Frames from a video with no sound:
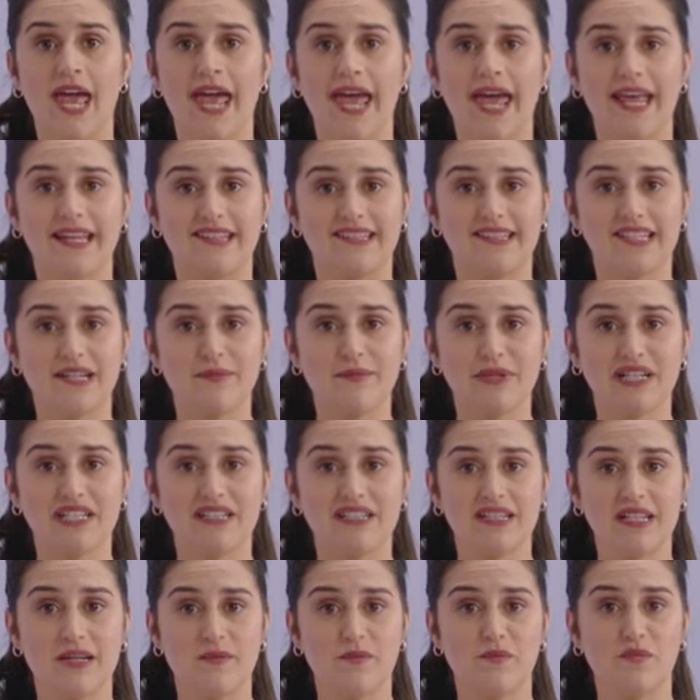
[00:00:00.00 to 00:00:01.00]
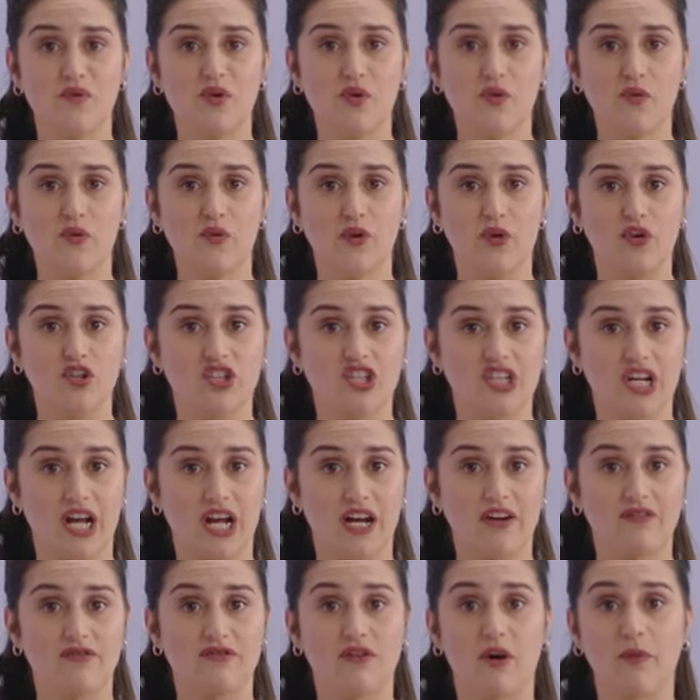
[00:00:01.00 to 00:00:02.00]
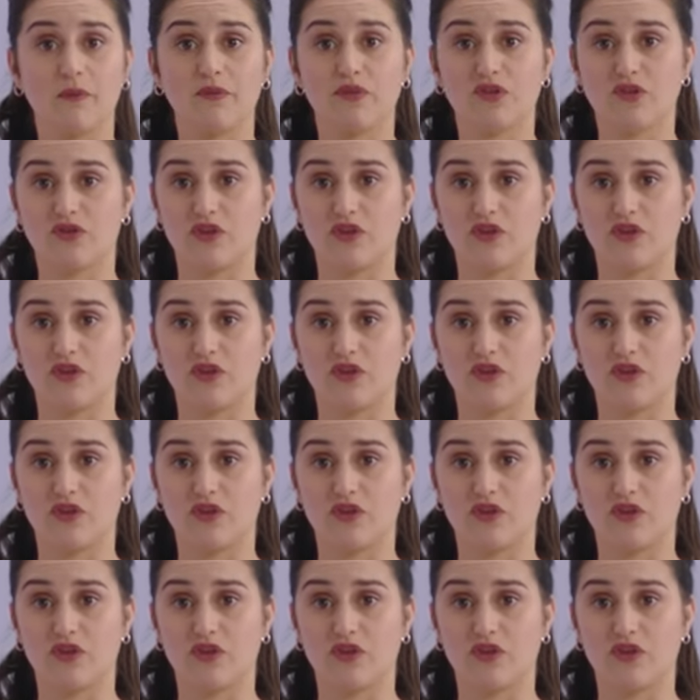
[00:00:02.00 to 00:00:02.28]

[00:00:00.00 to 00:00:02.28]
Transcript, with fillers: and seamlessly move your child from